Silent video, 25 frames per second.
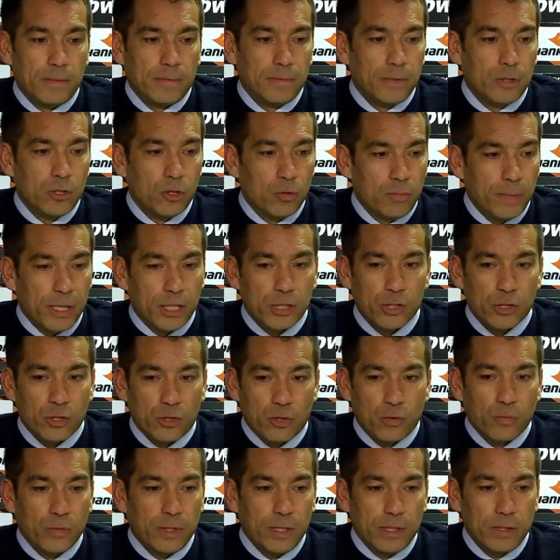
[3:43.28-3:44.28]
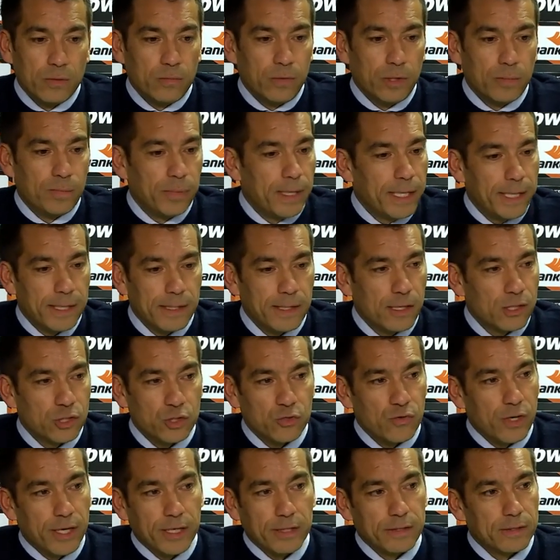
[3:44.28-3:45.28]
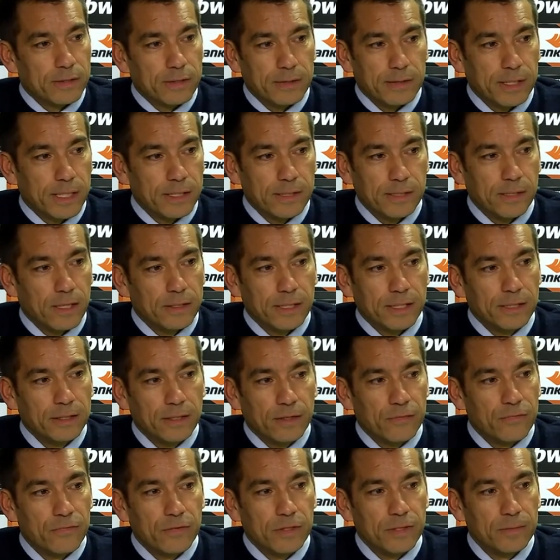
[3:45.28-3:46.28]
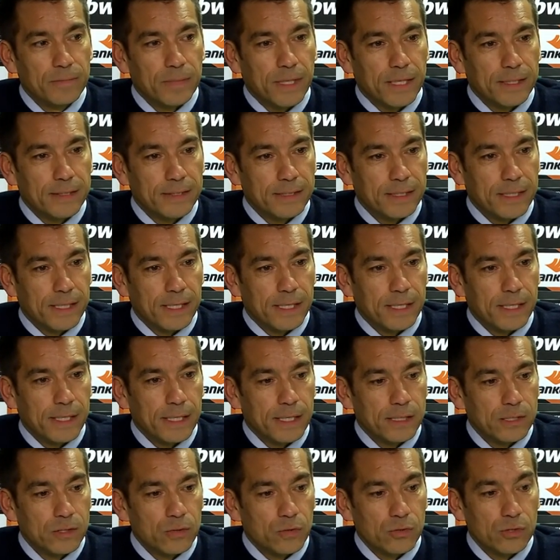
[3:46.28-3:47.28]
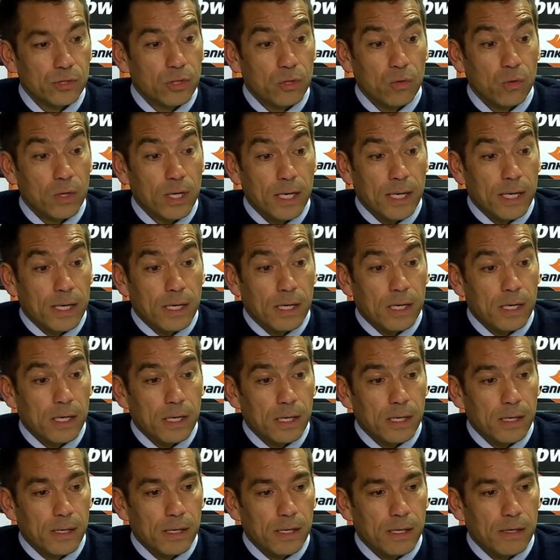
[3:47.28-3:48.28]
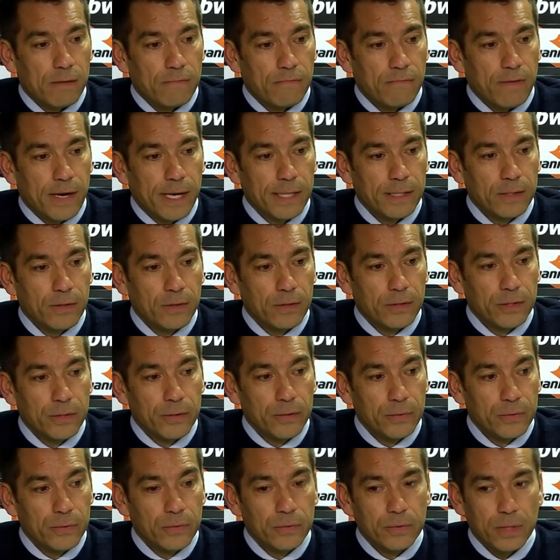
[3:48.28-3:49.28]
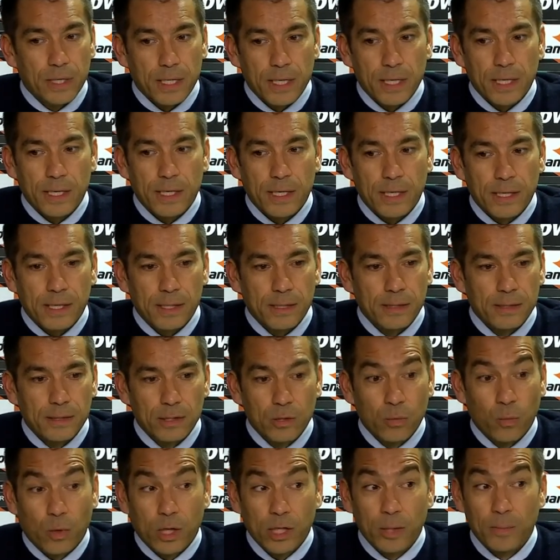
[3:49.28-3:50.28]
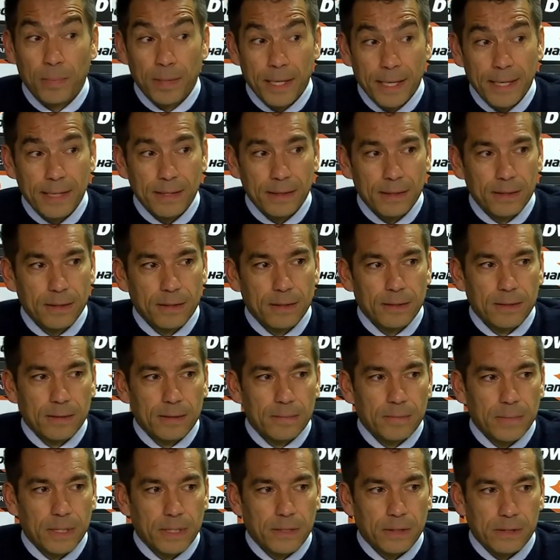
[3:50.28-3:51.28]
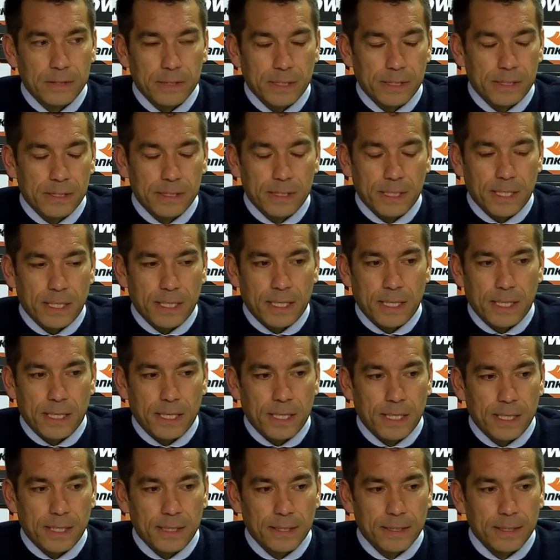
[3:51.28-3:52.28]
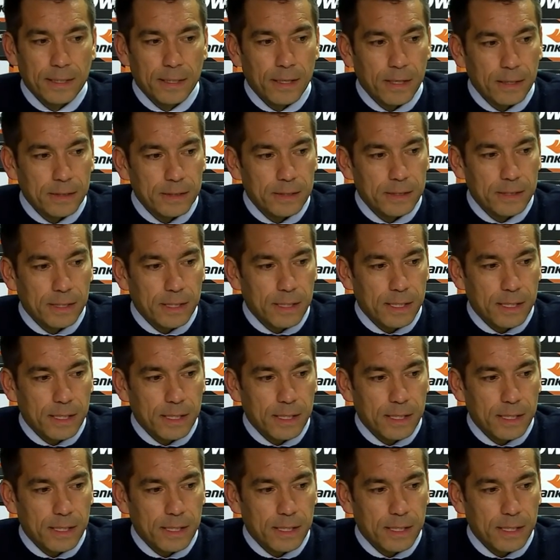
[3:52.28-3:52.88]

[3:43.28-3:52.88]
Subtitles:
you know, make sure we play in our strength. There's nothing different, but it's also a final you want to play, because it's not